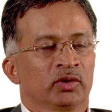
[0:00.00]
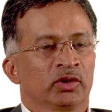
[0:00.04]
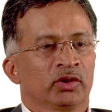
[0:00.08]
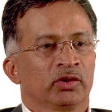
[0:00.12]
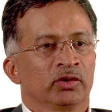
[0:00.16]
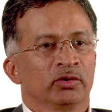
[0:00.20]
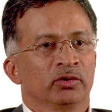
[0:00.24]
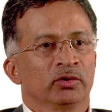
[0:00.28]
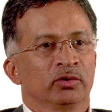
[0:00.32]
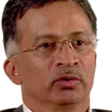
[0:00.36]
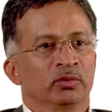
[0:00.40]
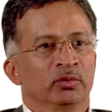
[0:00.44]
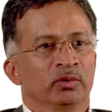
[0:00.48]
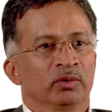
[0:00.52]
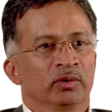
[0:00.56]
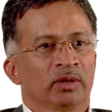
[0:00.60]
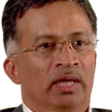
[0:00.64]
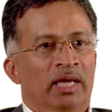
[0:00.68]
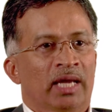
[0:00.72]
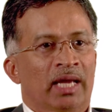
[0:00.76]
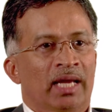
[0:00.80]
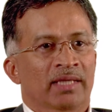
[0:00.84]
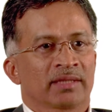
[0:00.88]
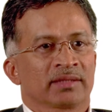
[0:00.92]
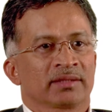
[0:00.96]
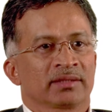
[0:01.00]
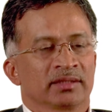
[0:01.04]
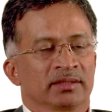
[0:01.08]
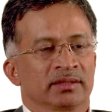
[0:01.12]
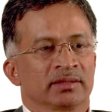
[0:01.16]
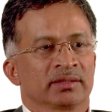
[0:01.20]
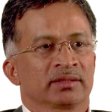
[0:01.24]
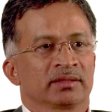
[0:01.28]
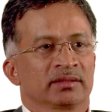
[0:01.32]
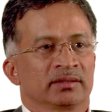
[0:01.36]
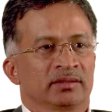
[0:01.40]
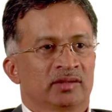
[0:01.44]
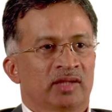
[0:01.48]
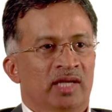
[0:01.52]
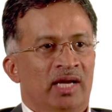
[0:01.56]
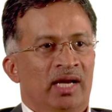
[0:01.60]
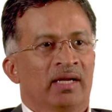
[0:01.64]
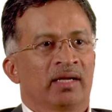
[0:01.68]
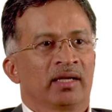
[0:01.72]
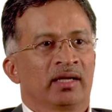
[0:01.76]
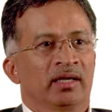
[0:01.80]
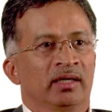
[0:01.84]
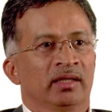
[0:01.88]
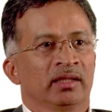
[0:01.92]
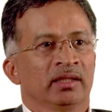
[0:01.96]
to access
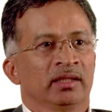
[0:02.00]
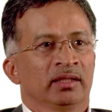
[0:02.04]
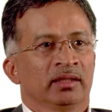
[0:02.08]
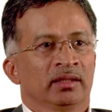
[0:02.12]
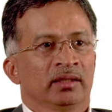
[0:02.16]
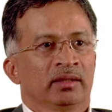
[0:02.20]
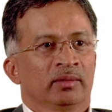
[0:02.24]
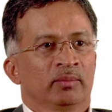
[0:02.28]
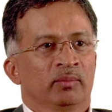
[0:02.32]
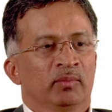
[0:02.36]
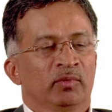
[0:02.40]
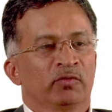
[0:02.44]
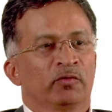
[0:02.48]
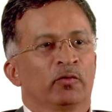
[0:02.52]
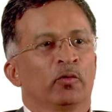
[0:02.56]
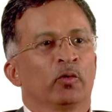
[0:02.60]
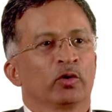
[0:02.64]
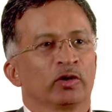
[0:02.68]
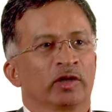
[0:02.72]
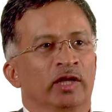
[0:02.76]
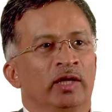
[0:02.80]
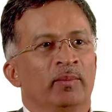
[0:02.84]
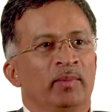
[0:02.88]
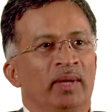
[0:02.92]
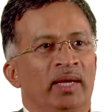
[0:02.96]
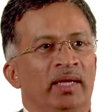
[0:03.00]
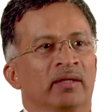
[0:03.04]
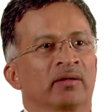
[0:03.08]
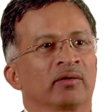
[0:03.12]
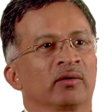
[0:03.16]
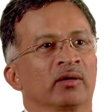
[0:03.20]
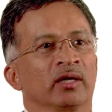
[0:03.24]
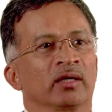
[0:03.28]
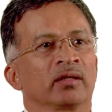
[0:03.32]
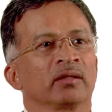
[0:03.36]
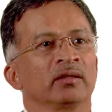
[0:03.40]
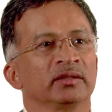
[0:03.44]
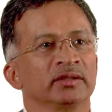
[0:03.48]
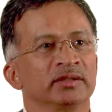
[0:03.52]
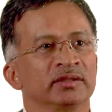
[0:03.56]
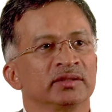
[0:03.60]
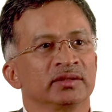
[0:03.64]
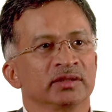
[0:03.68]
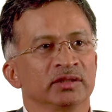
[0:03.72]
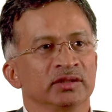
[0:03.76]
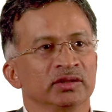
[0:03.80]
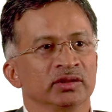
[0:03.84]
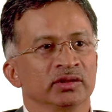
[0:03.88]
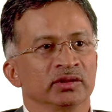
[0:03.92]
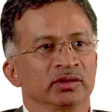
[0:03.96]
data before they make critical
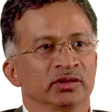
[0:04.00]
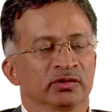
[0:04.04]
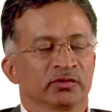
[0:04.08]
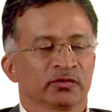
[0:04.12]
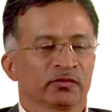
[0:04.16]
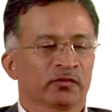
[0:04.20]
decisions?